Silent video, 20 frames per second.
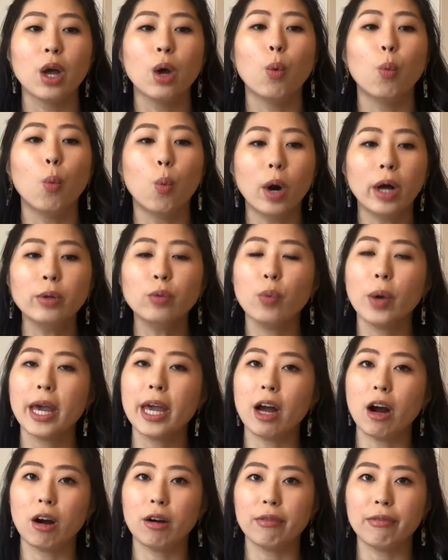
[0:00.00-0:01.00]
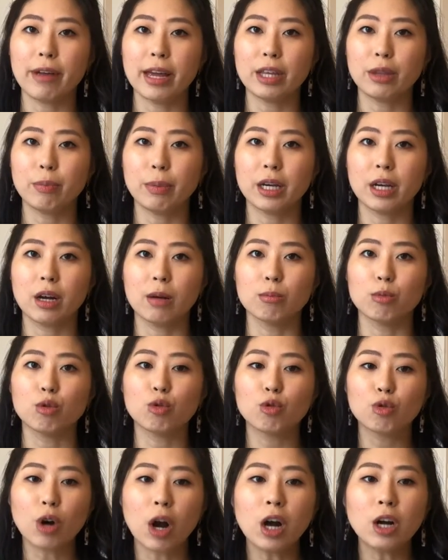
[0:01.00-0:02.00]
One way our faith becomes
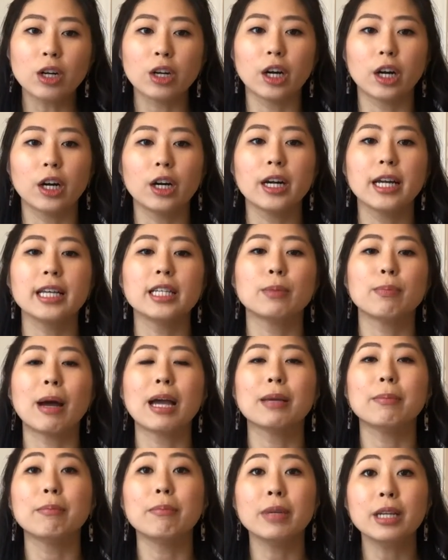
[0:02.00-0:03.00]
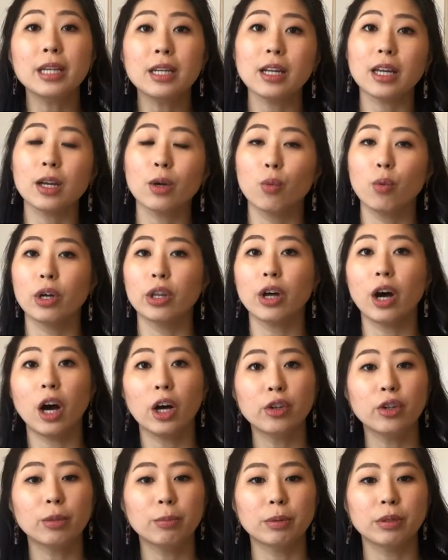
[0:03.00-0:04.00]
stronger is by meeting with
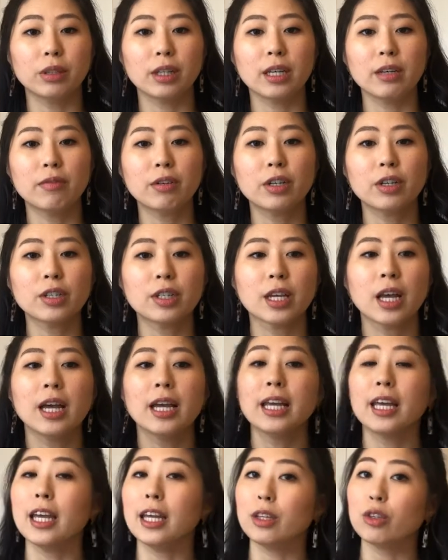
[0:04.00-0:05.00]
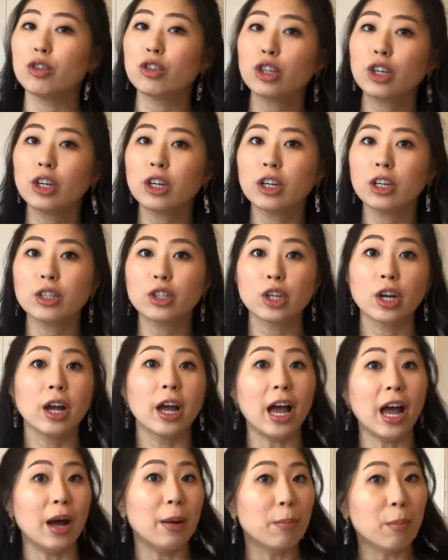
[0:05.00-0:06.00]
other believers in church,
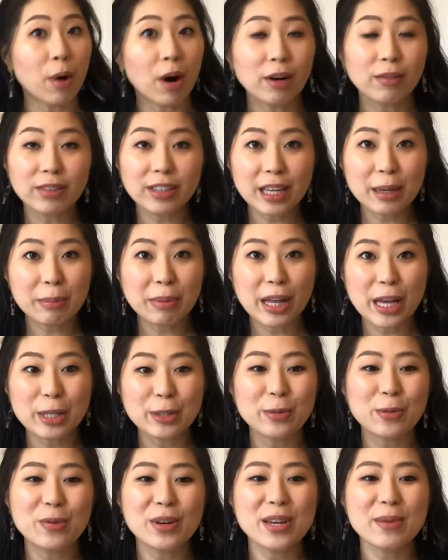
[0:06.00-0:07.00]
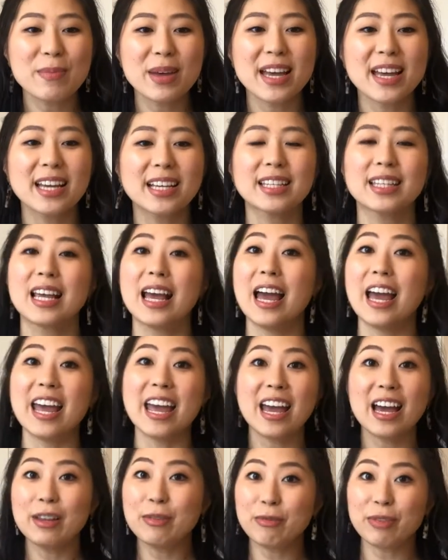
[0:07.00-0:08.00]
at Marveling Place Remix,
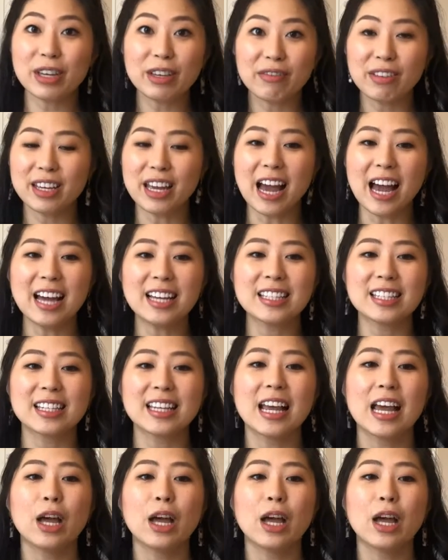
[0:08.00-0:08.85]
and VVS.